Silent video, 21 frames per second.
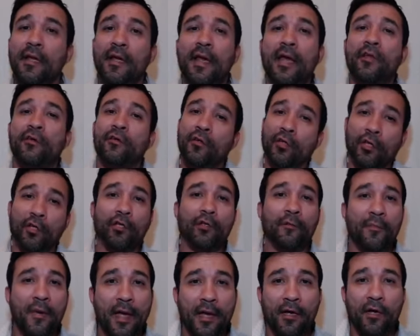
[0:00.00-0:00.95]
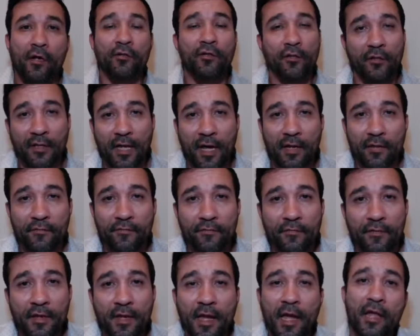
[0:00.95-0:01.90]
and you're going to look back on your life
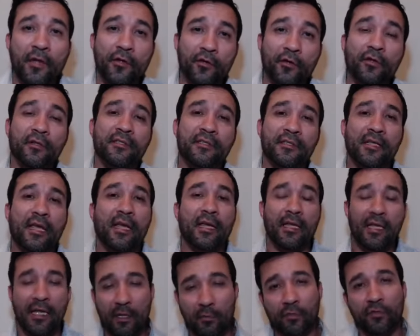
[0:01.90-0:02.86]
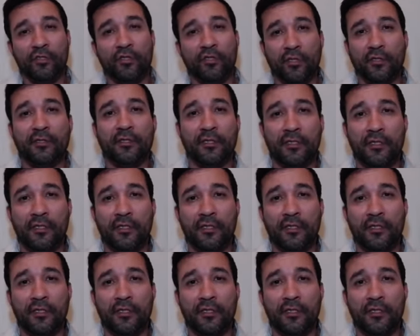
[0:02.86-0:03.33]
and you're going to say, it was just a